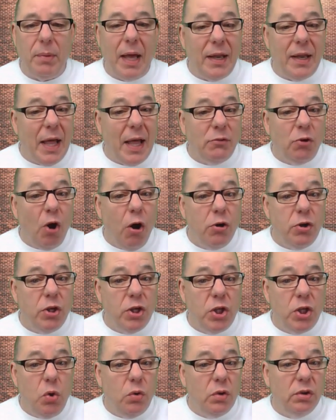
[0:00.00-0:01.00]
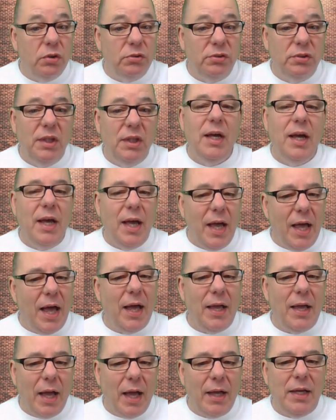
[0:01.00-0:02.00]
And that's hard to do because
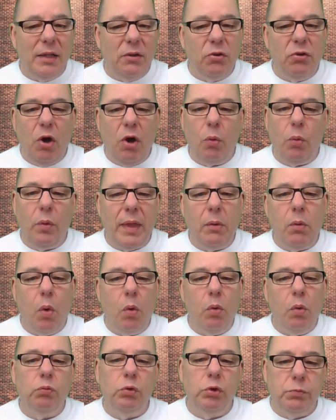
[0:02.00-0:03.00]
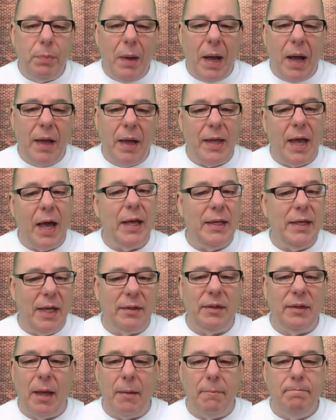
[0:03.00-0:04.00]
I get to talk, well, they won't respond. I get
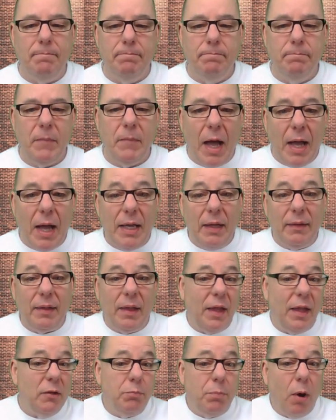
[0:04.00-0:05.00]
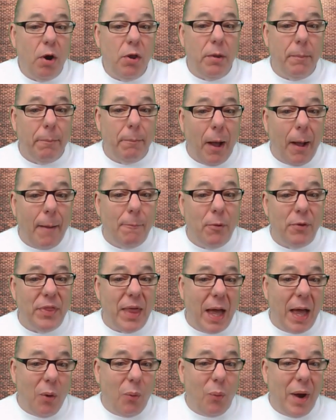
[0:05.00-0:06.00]
that. I get that. That's part of the problem with
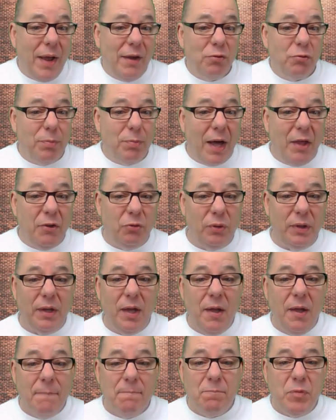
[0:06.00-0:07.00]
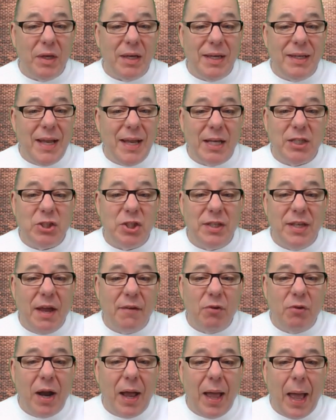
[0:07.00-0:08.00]
that way of sponsoring. The connection
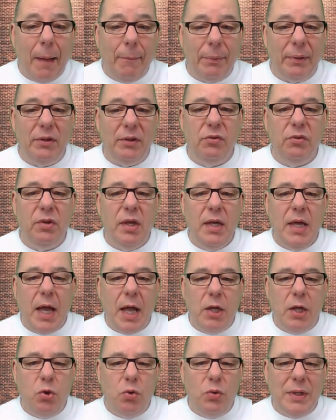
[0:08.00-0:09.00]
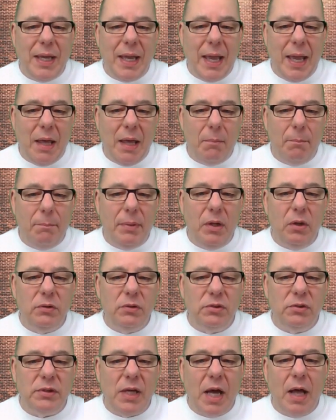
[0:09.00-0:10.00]
never happens, and you can't build a
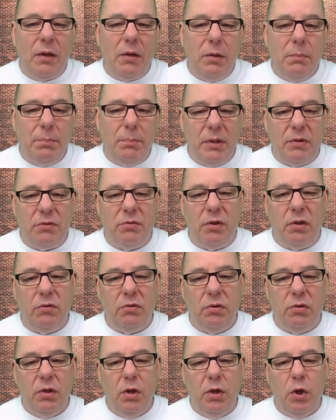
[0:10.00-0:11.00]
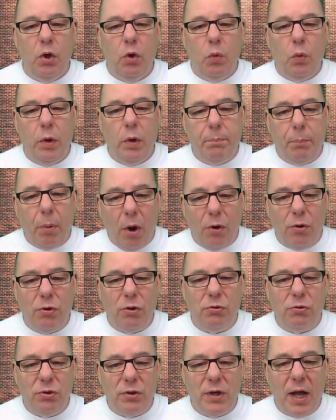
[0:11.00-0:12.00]
solid business with
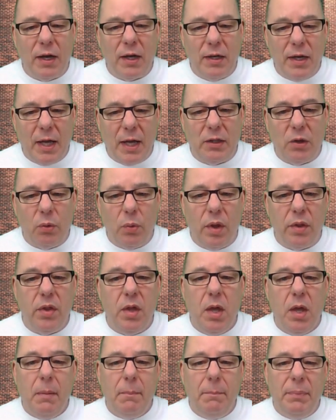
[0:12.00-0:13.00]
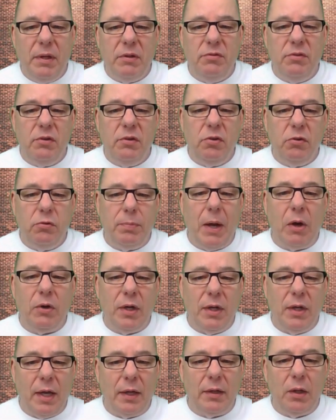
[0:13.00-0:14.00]
partners you're not connected with. Business is about
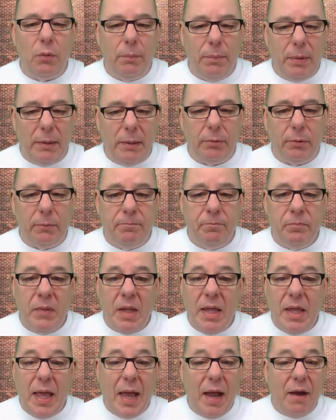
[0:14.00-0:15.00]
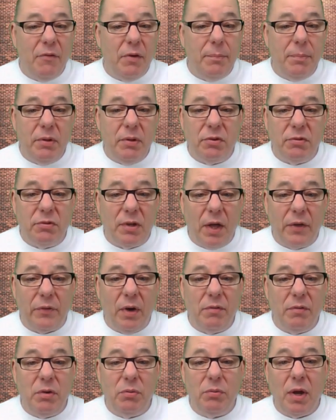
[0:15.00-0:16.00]
connecting with people. Every business out there,
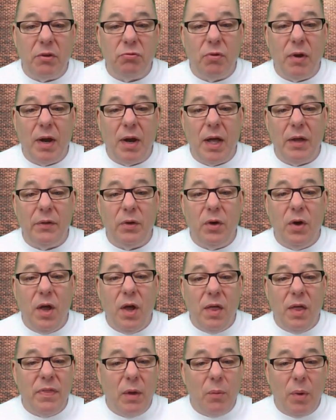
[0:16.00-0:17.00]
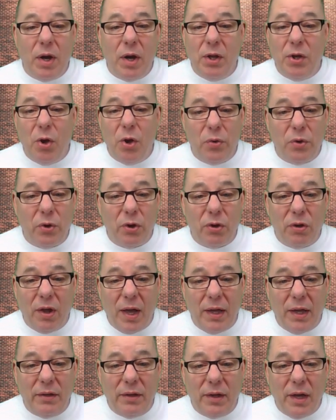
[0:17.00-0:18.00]
every restaurant out there, they want to know their
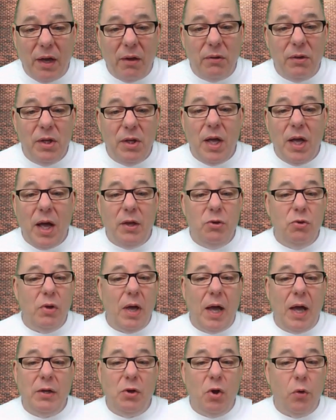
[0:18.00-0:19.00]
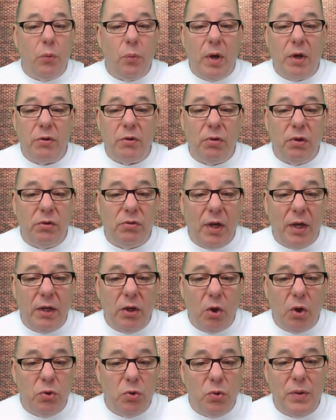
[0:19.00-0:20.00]
clientele. I know the restaurants I
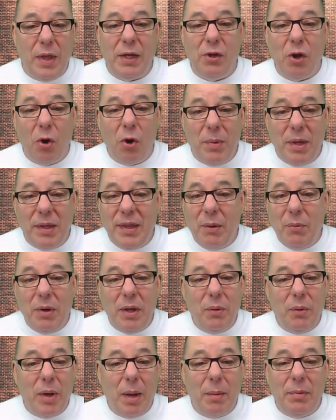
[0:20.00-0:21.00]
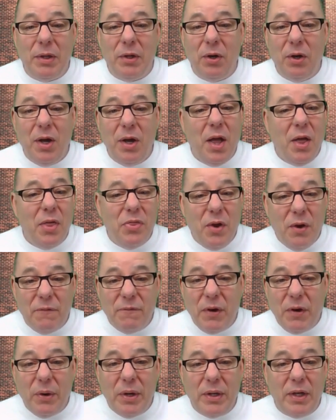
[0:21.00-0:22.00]
go to. They know me. I'm in there. They're
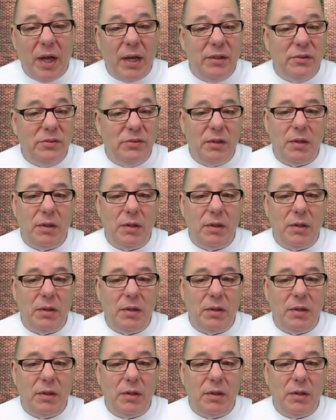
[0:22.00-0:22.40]
very nice.